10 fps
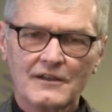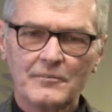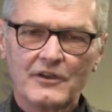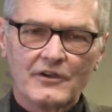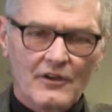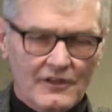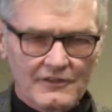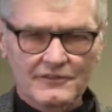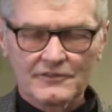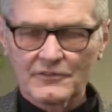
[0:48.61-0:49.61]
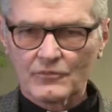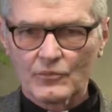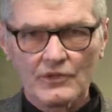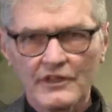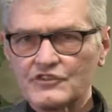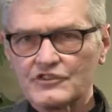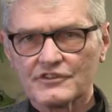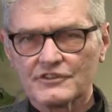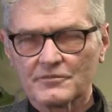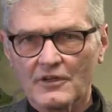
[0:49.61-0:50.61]
Because
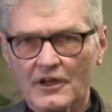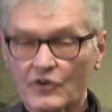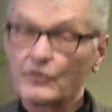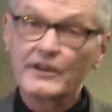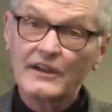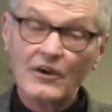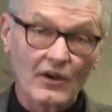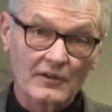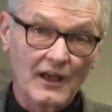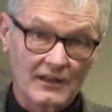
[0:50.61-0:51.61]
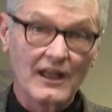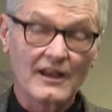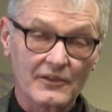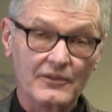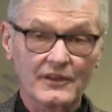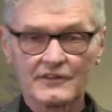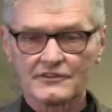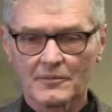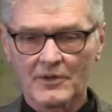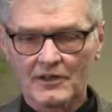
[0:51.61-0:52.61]
religions agree on a lot of things
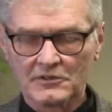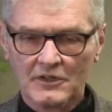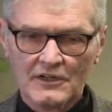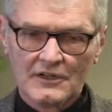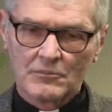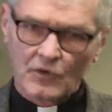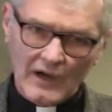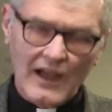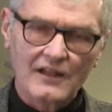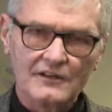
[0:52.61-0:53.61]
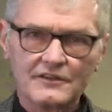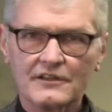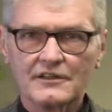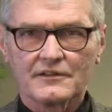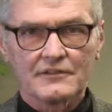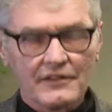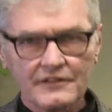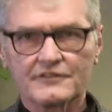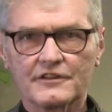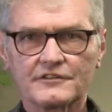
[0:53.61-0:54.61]
about morality and the
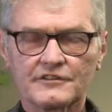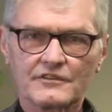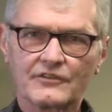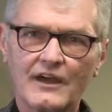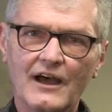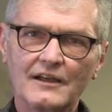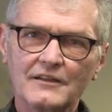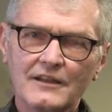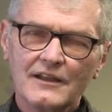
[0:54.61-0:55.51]
existence of God.